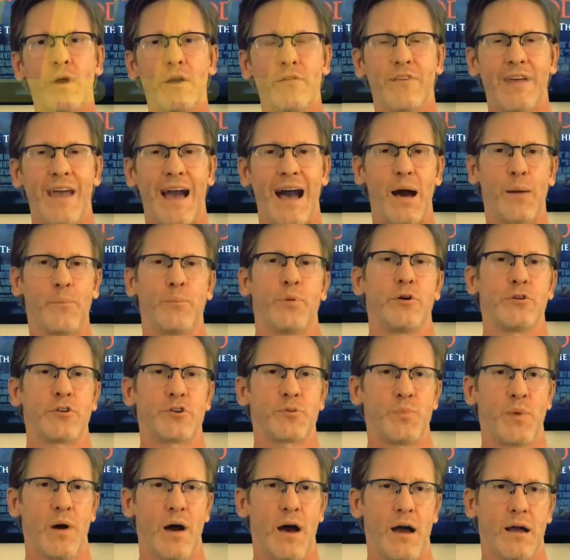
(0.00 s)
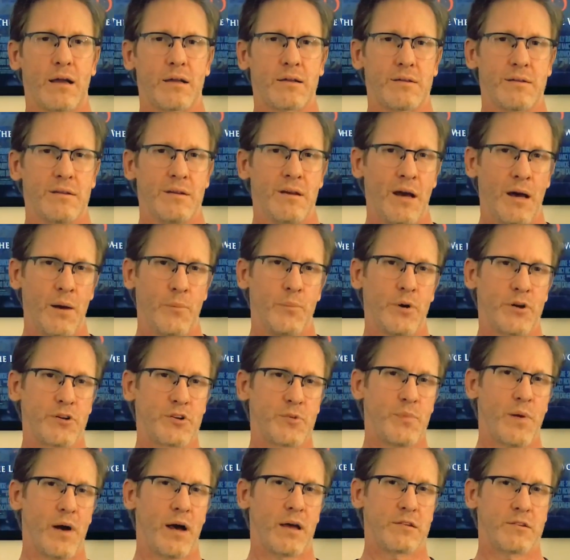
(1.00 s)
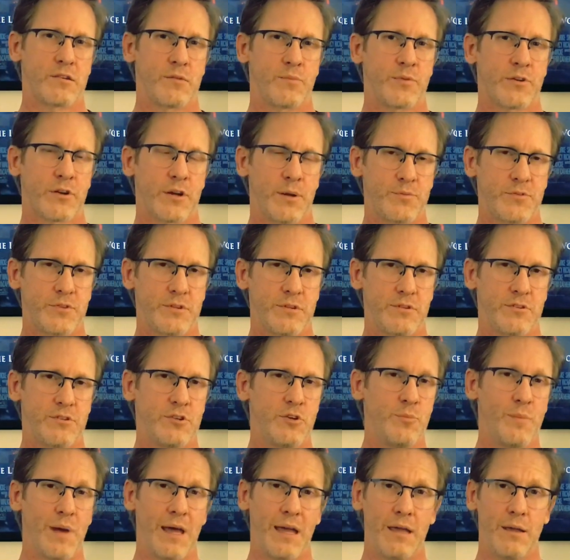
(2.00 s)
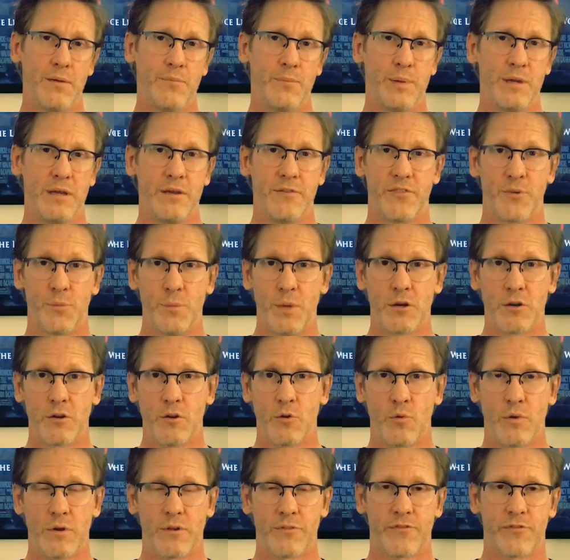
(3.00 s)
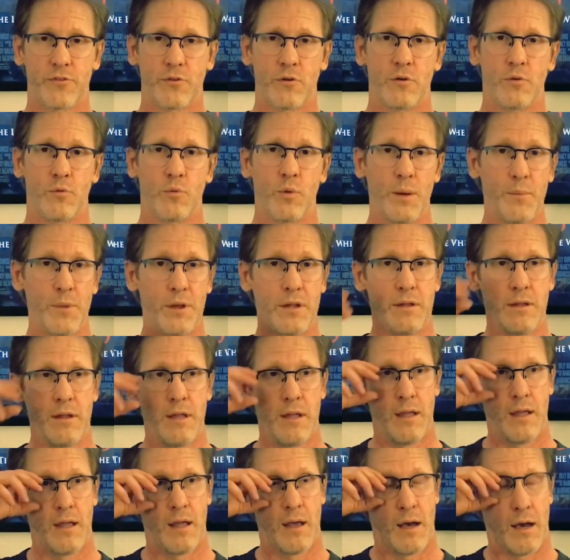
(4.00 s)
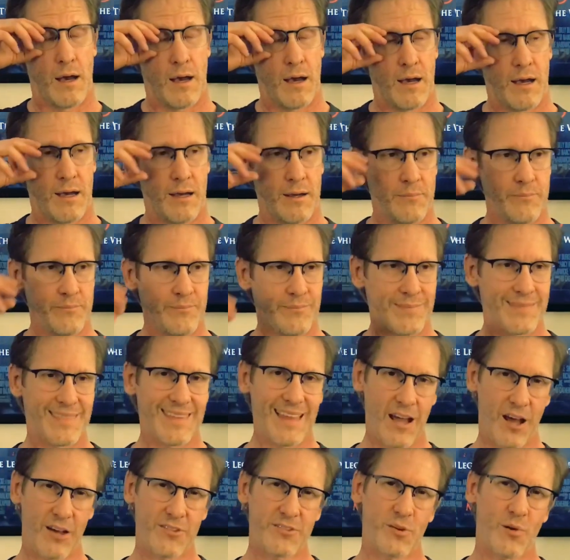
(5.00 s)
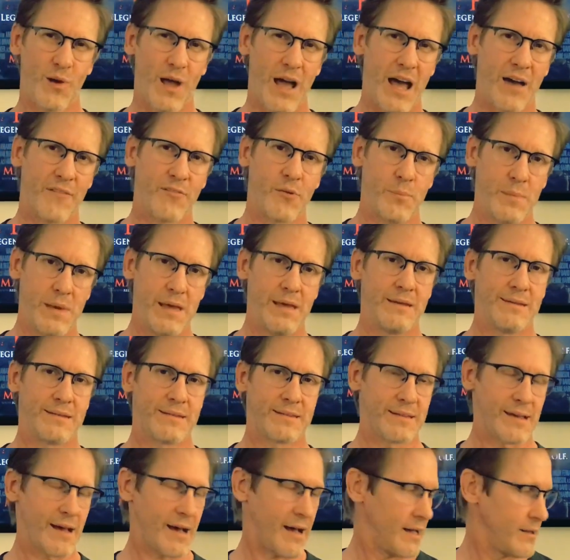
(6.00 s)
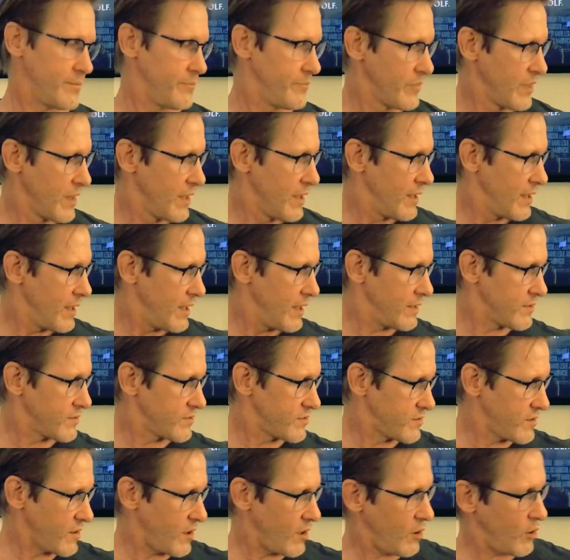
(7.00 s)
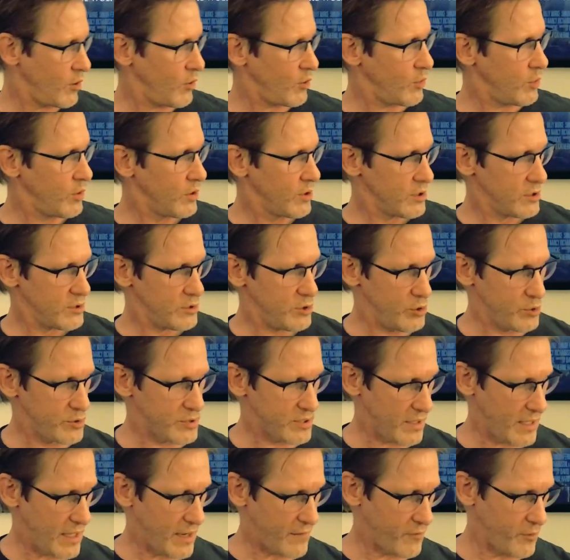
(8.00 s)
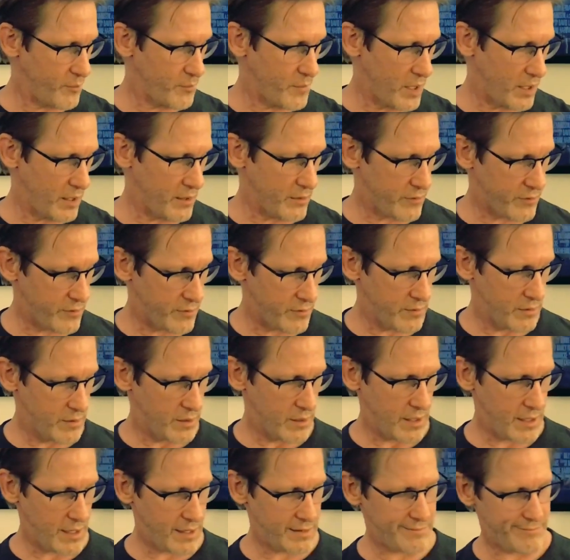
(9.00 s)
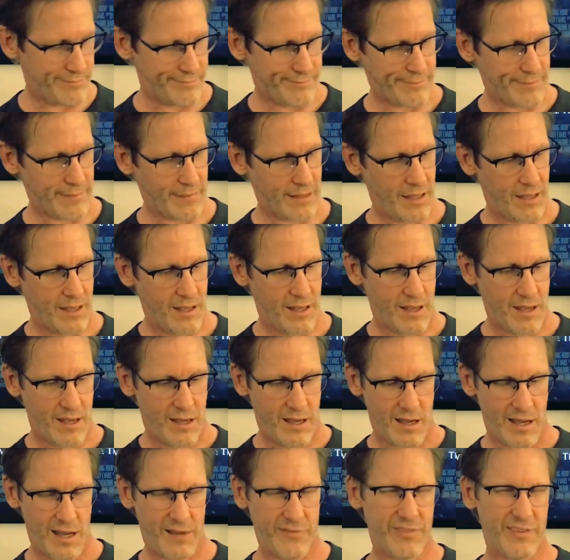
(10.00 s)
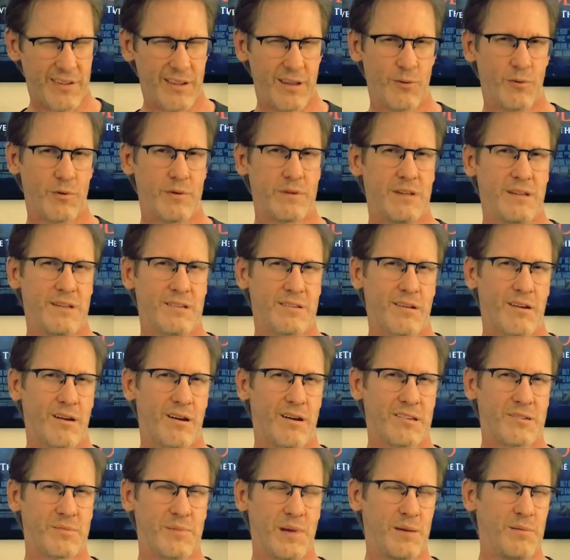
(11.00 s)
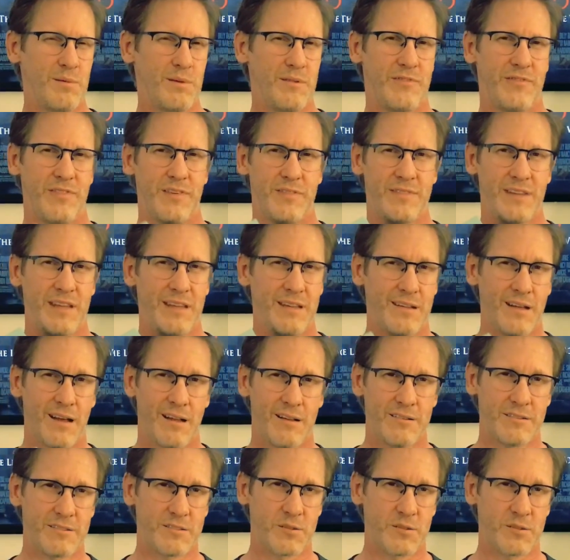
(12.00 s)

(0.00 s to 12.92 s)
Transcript: got Birchbox. Birchbox subscriptions you may be familiar with for women. They also have a men's side. And so usually every month, and I forget what these cost, maybe $15 a